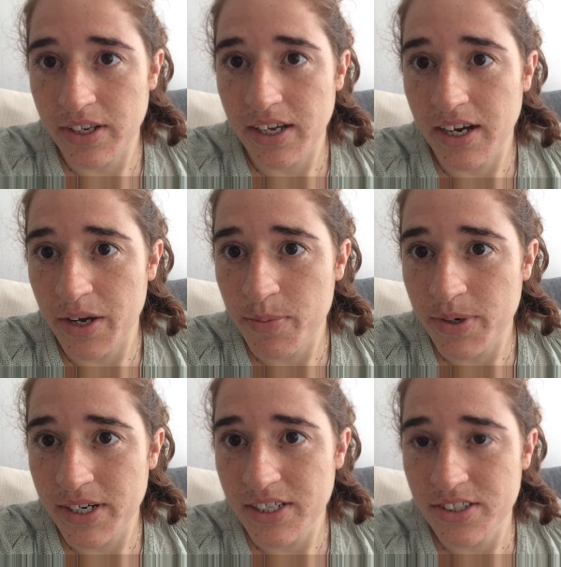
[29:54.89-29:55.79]
the
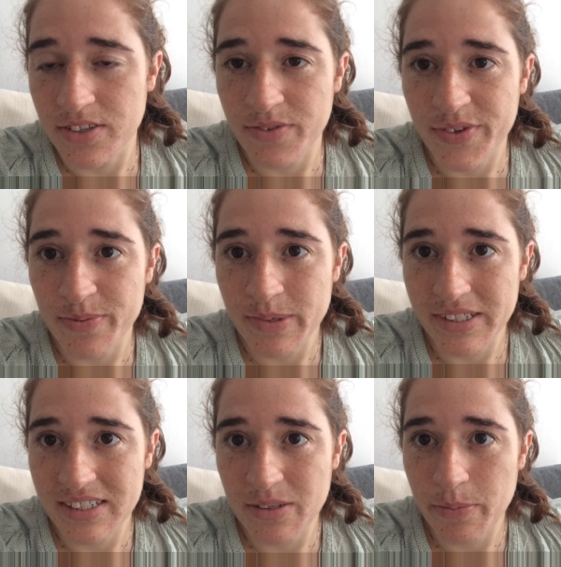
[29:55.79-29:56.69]
hibernation, if you
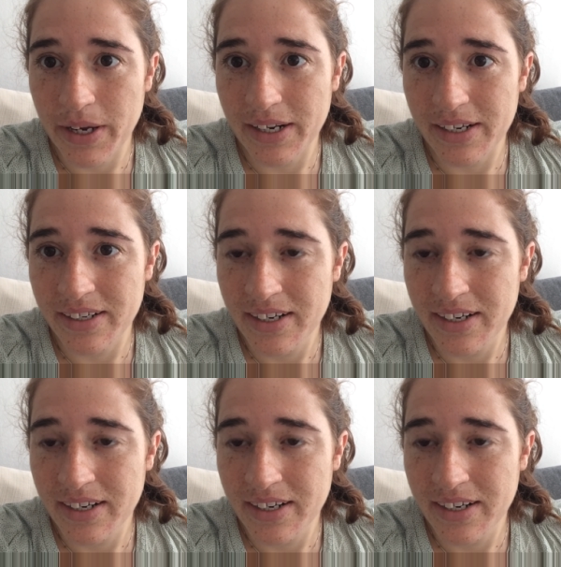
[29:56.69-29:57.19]
participated.